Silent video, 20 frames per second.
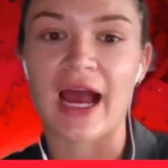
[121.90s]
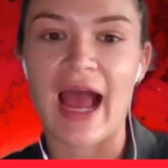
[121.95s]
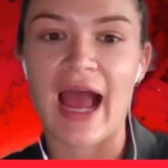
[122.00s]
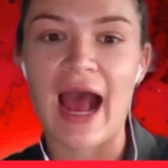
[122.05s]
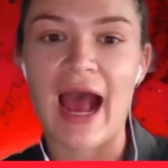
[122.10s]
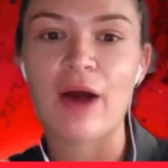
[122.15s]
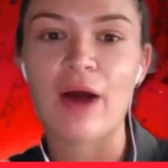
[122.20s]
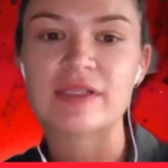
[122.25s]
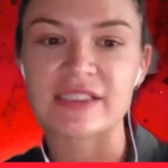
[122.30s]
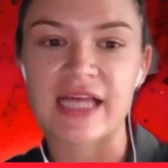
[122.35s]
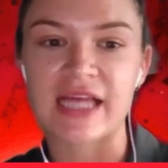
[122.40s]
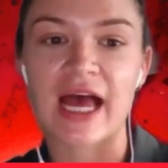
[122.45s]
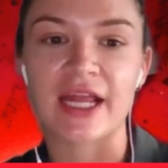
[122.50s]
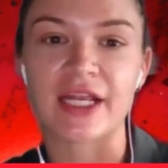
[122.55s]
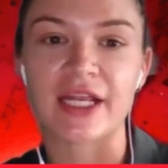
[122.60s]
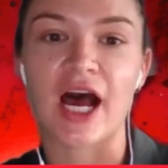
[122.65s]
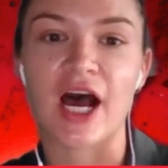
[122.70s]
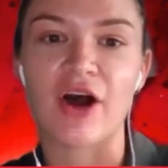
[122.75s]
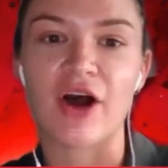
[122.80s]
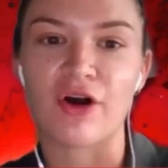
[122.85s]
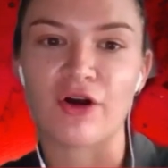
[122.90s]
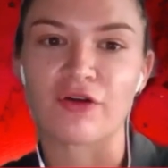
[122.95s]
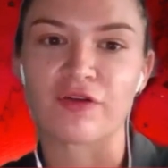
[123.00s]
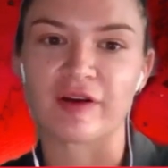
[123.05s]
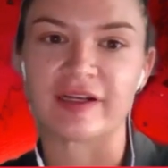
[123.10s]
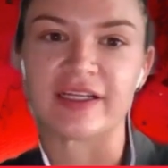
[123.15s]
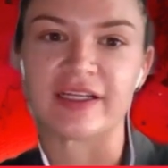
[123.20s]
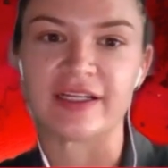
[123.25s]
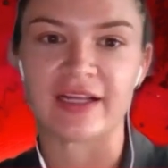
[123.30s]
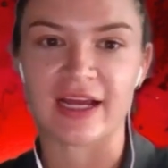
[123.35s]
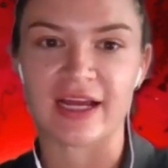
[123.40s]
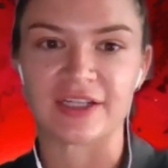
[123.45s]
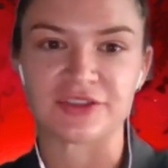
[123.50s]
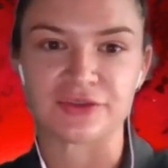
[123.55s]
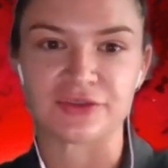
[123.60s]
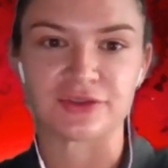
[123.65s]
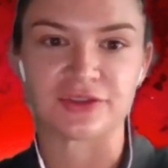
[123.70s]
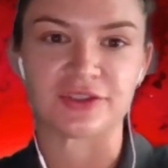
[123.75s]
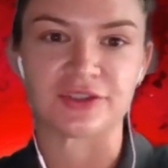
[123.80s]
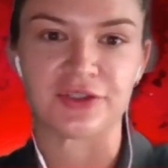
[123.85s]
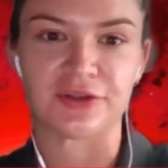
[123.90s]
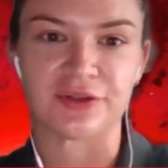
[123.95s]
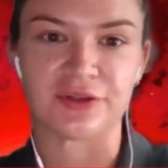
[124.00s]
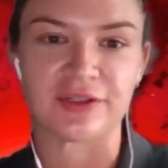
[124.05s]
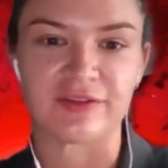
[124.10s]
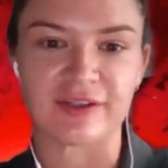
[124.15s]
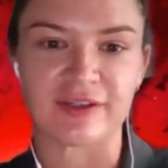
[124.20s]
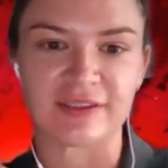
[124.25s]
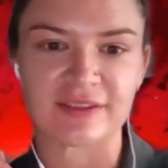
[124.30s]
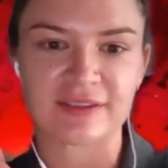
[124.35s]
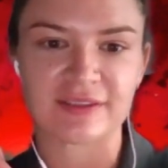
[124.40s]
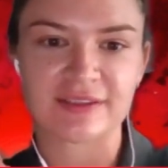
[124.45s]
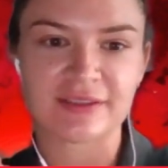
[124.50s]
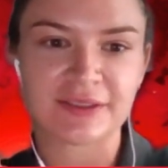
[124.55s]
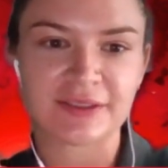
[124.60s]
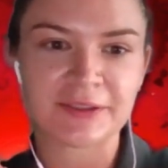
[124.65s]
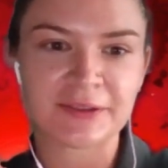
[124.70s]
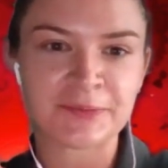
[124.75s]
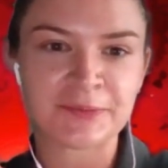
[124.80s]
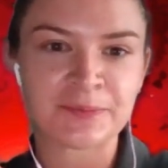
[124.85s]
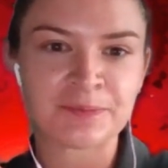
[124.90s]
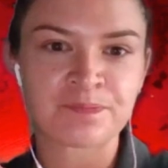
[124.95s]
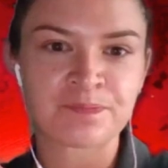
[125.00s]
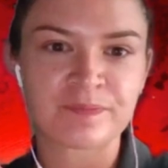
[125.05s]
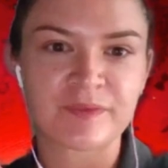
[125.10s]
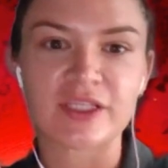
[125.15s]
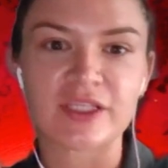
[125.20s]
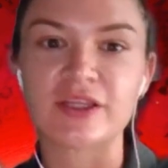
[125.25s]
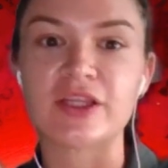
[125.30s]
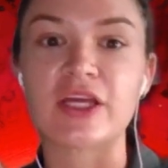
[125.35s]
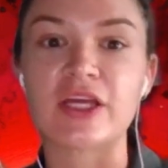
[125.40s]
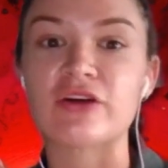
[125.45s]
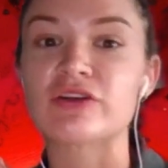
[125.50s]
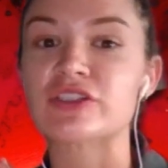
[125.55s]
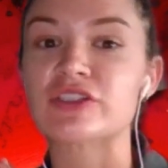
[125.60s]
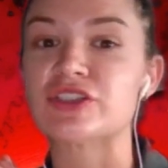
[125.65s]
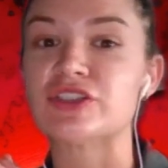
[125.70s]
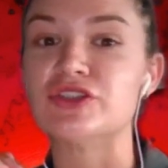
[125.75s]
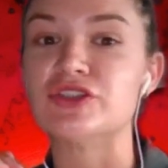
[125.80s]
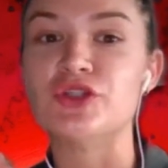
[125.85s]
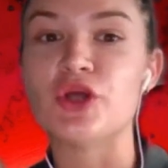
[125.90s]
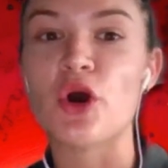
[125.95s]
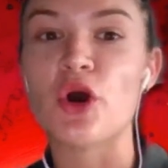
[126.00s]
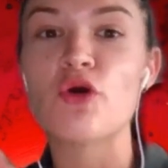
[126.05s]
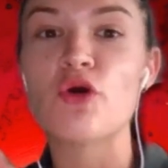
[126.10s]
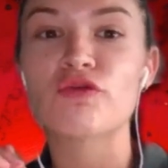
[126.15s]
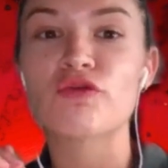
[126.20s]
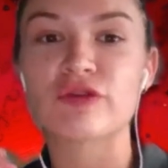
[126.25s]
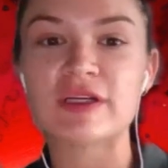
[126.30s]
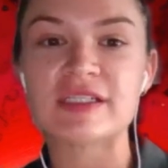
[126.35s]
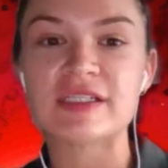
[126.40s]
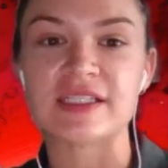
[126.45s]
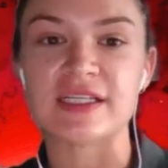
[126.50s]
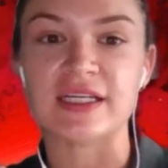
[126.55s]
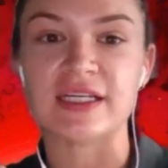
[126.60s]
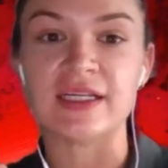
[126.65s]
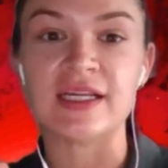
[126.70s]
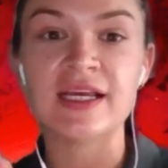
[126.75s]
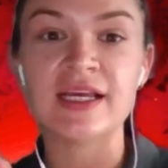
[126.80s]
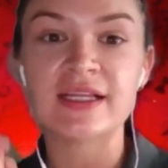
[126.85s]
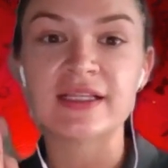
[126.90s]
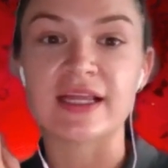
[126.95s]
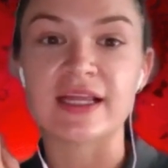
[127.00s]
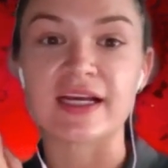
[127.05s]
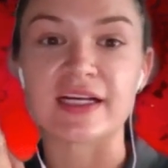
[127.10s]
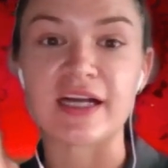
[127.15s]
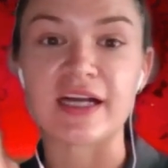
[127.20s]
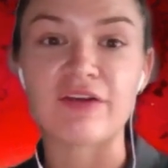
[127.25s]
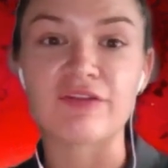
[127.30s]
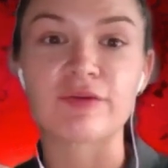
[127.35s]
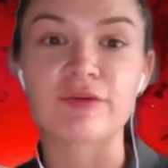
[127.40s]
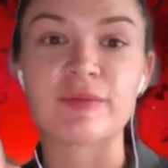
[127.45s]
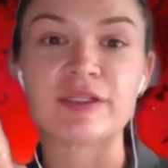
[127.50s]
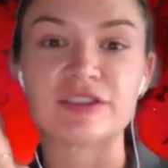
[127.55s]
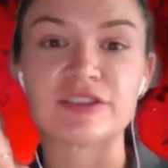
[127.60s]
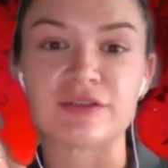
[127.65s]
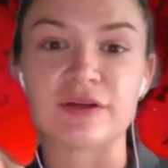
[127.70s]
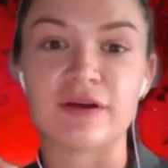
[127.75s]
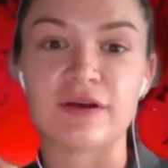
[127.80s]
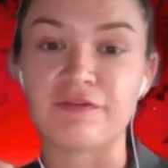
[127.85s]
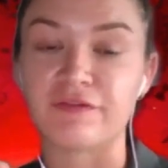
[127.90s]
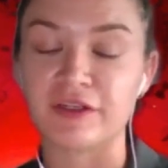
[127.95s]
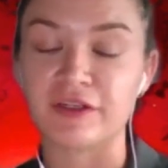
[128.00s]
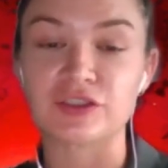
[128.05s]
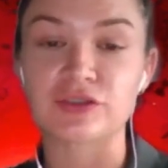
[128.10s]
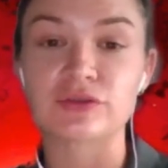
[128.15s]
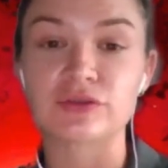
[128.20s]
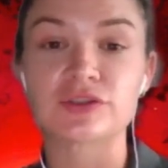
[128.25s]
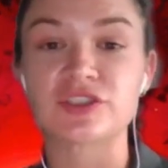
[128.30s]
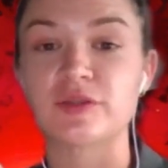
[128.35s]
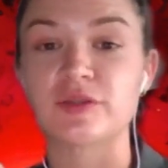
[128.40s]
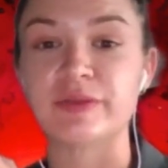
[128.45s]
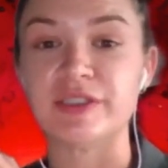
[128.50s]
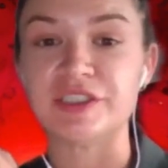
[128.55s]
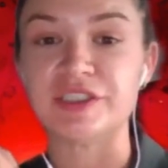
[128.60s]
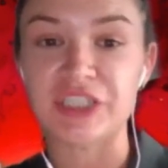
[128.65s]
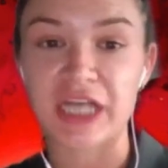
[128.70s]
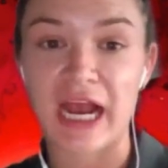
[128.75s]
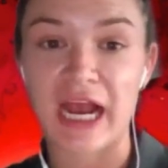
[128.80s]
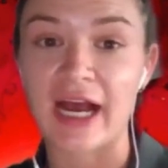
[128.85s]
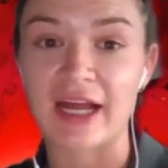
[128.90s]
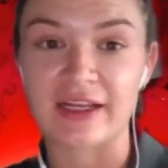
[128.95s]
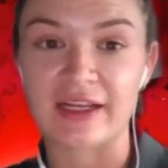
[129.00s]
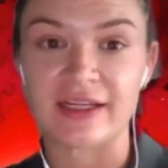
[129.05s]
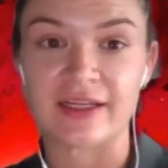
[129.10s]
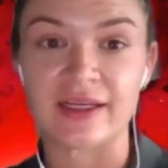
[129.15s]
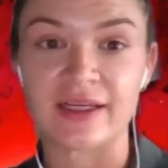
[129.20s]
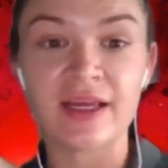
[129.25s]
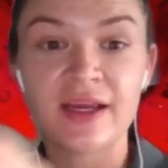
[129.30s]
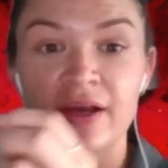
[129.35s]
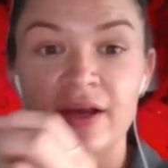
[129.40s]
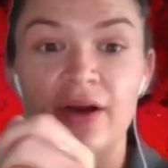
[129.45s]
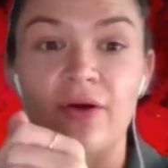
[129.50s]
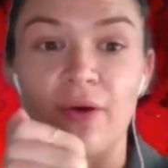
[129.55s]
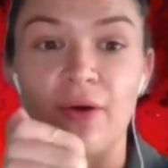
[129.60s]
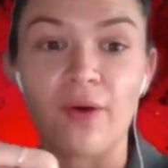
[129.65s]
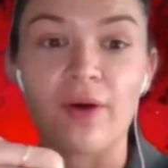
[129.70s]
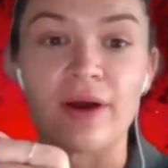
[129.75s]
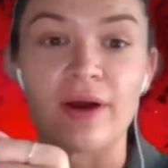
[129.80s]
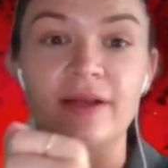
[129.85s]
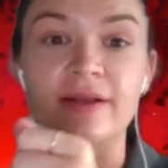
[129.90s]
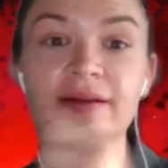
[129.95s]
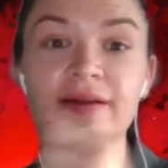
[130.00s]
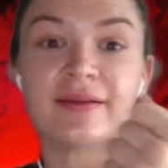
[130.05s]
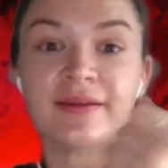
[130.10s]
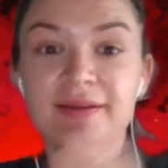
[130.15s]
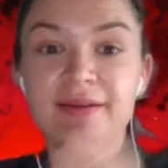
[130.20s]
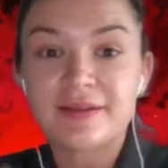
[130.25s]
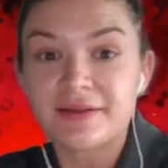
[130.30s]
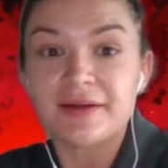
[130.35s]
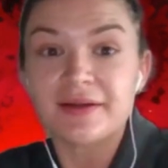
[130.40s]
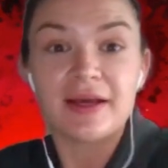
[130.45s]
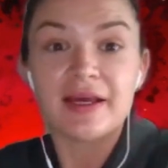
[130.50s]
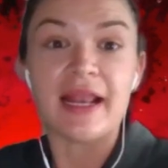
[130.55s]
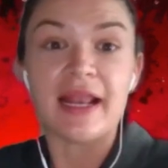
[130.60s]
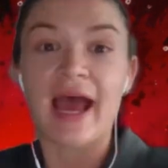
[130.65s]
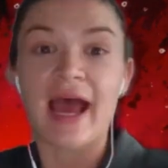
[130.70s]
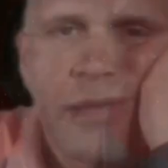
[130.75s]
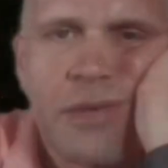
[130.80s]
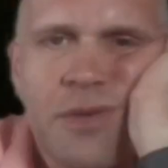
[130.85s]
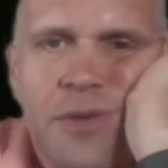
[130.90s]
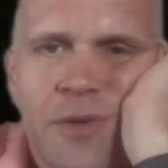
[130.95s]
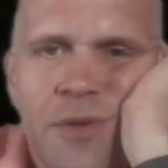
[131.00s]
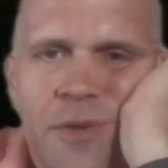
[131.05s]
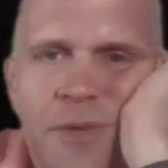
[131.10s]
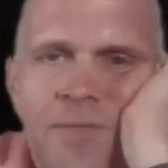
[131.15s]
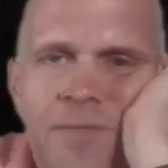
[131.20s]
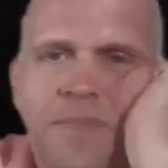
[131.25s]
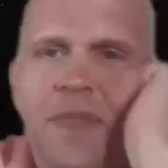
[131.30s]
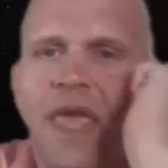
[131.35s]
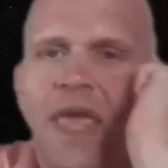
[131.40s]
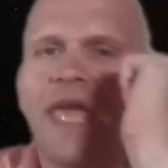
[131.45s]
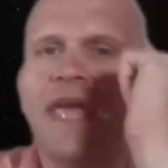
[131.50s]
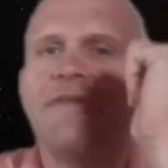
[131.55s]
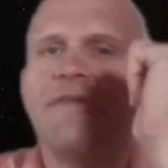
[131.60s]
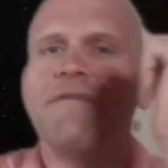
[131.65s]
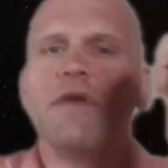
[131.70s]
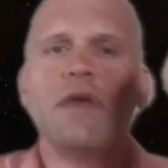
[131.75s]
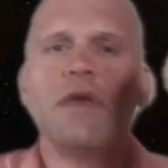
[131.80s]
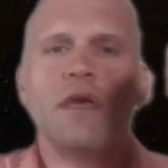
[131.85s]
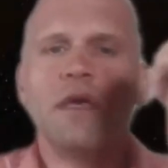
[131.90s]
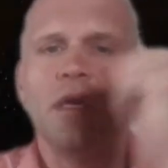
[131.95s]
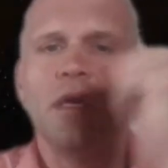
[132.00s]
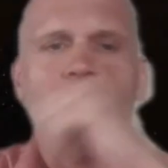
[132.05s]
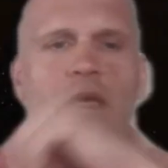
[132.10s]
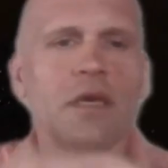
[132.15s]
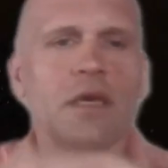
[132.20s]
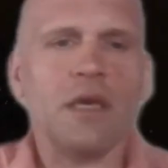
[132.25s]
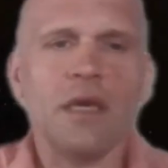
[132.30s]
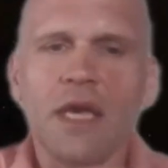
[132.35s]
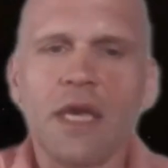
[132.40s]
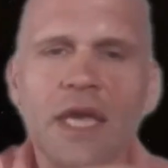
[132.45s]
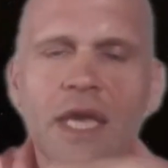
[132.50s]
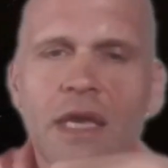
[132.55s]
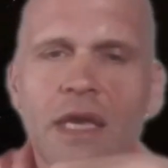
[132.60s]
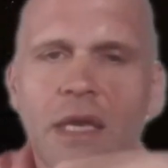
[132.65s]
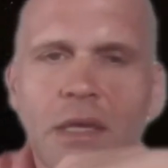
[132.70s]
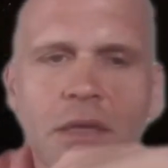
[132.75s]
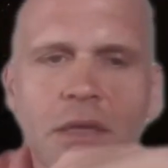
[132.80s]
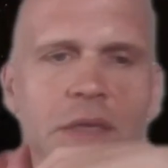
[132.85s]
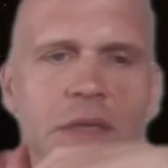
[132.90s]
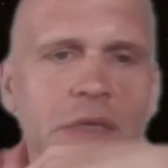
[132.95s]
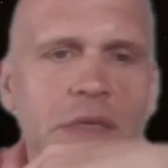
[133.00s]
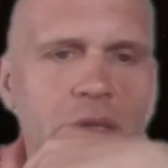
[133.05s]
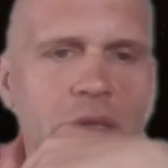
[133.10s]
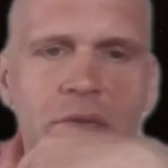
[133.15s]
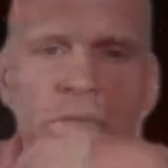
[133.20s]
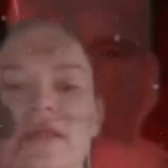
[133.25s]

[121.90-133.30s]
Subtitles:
How is that not already a national security risk? And there is no reason that government officials should be chatting on an app. There's no way that